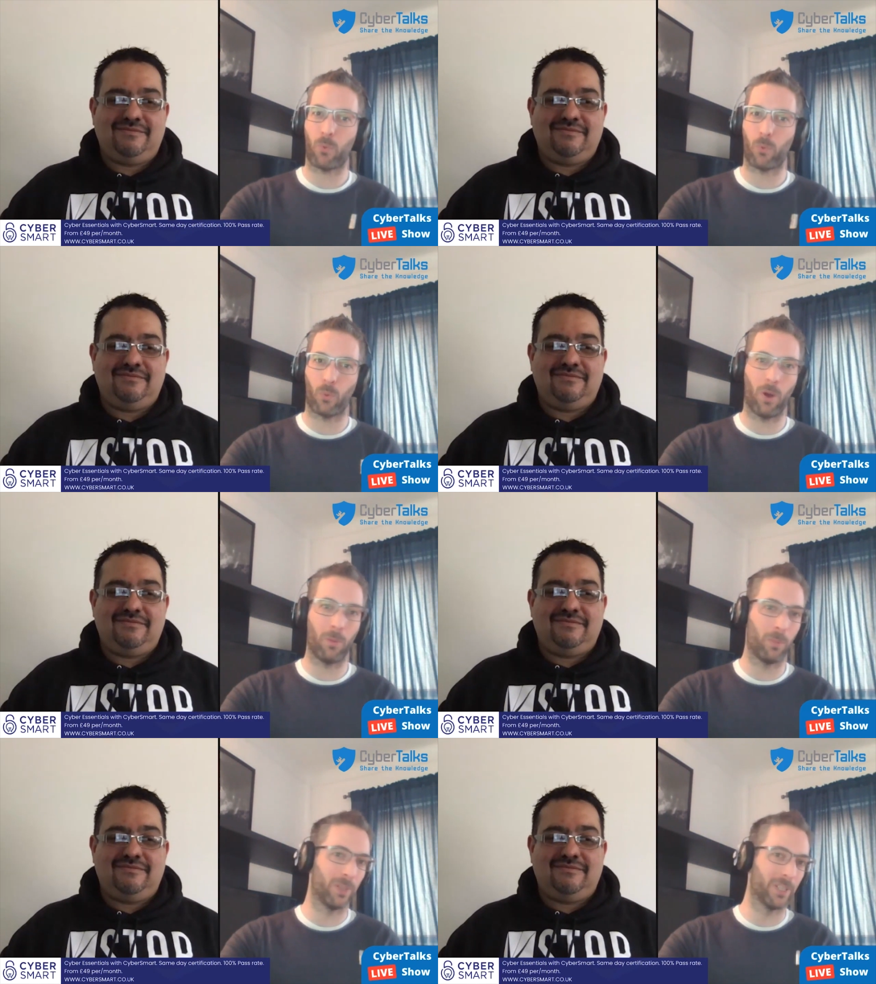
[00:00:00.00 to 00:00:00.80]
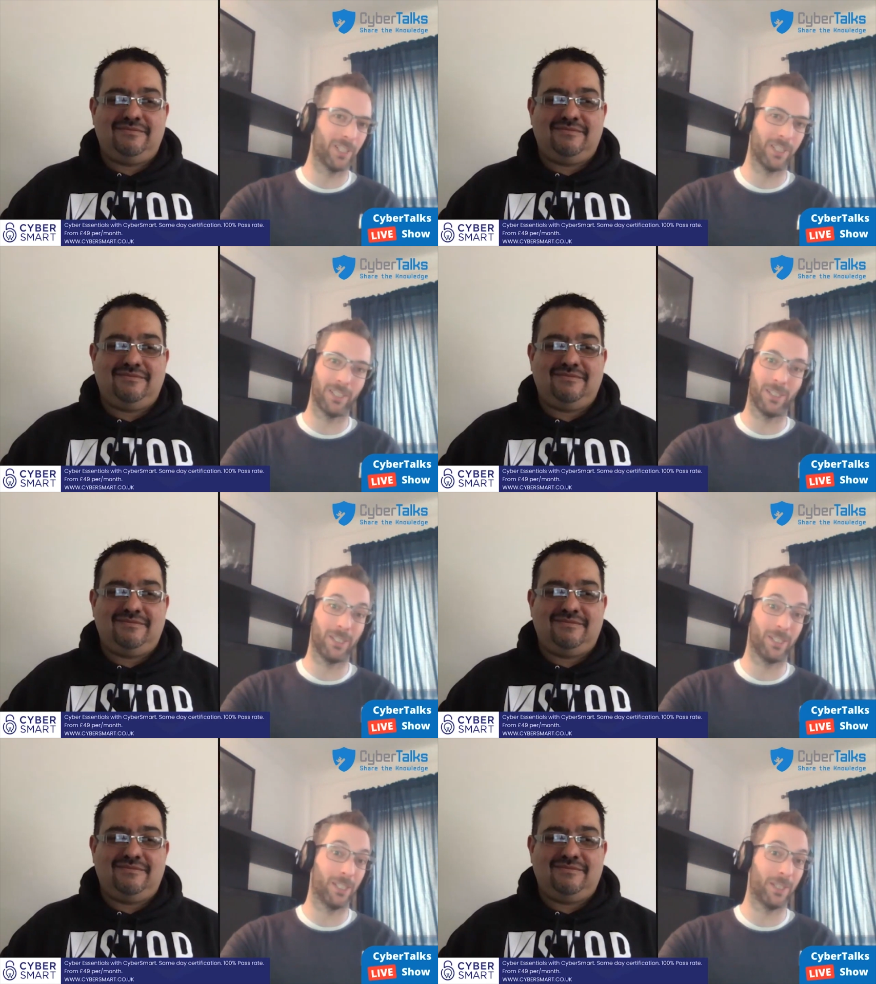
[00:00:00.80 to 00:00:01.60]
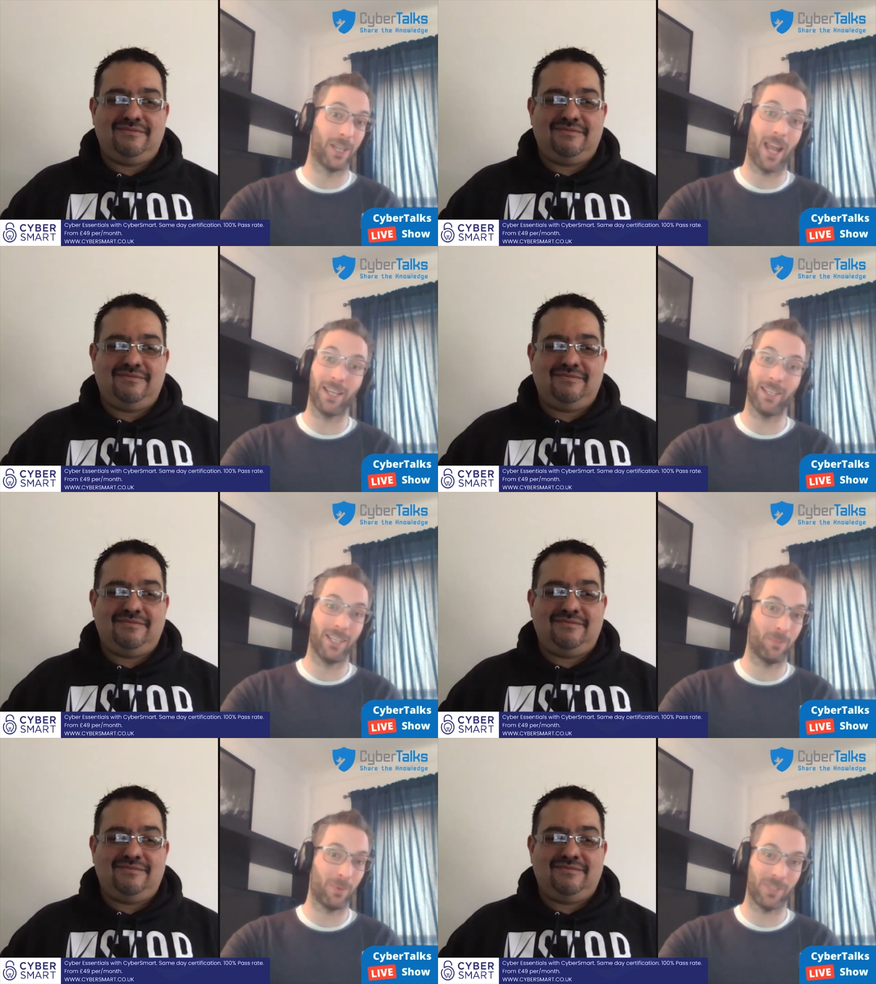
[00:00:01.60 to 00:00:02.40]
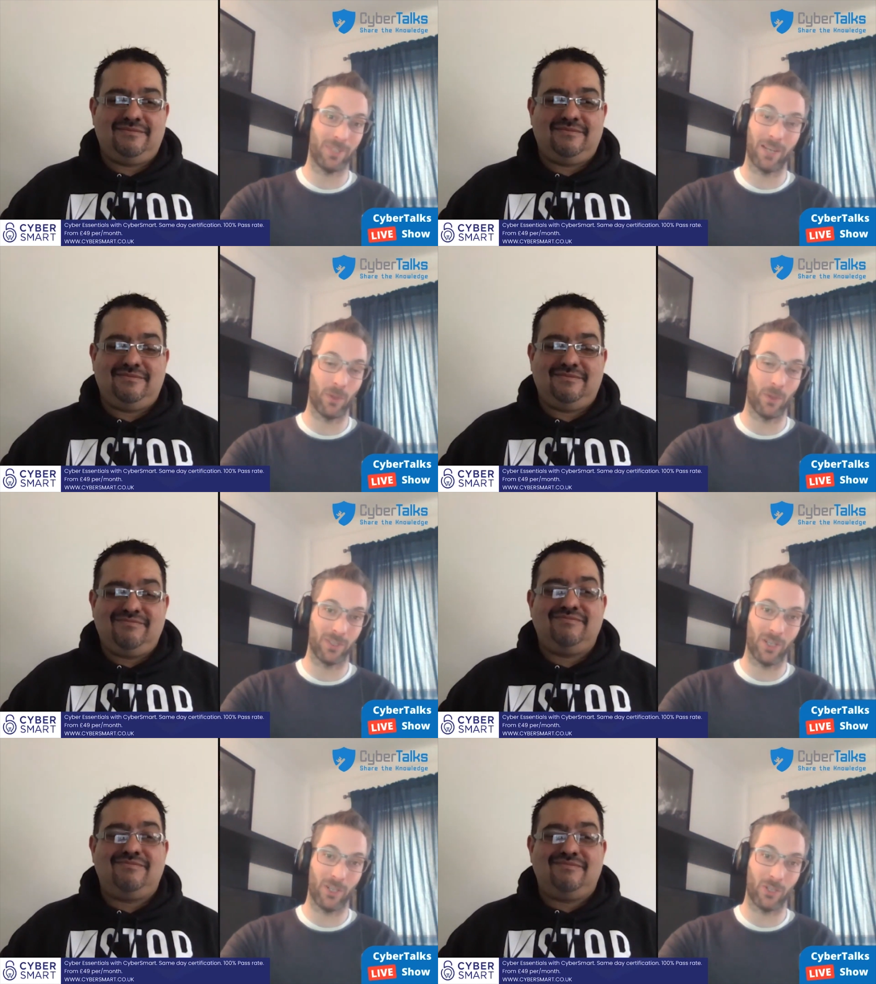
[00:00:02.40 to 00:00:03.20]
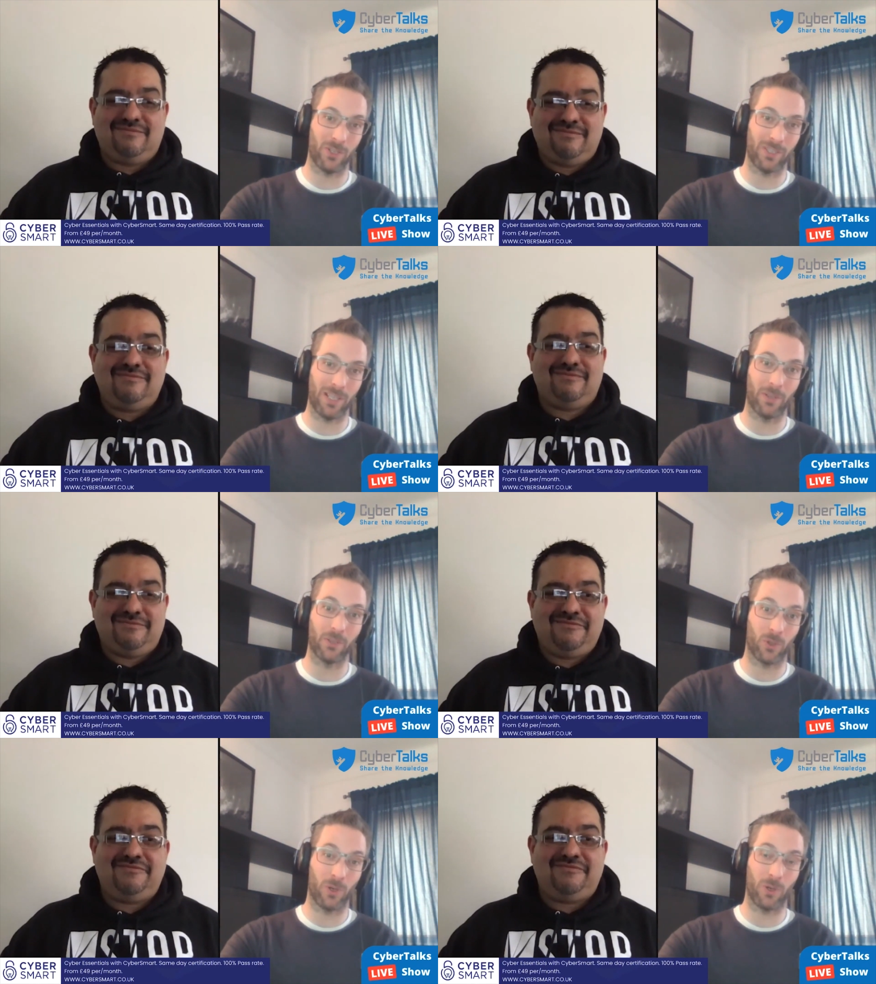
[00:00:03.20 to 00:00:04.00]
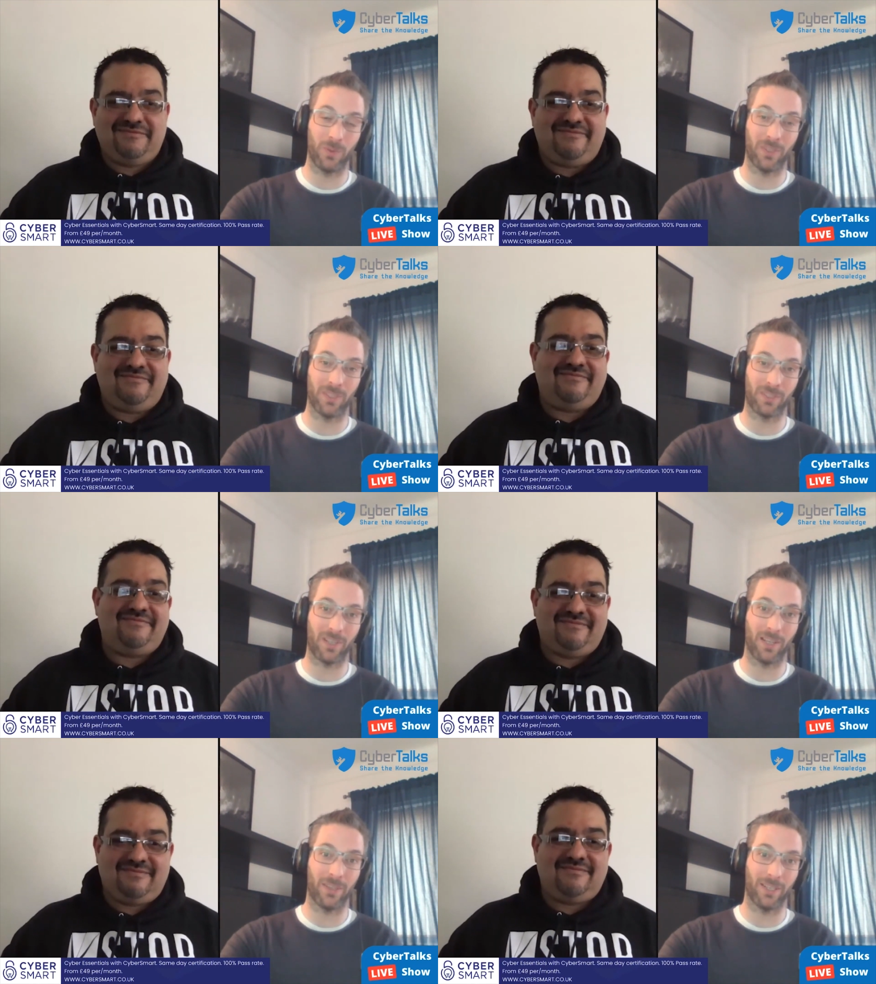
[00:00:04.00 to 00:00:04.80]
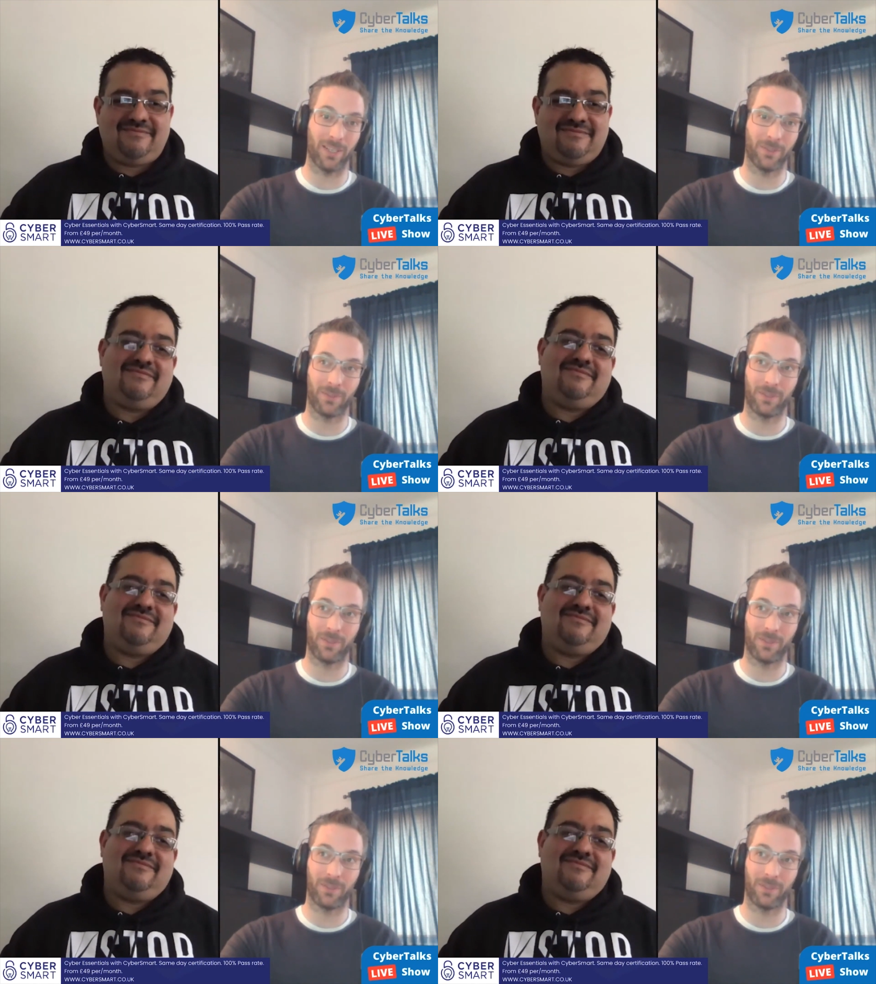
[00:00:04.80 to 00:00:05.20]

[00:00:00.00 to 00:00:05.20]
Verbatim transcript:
Speaker 1: Probably 90% of the organizations out there struggle with this kind of thing.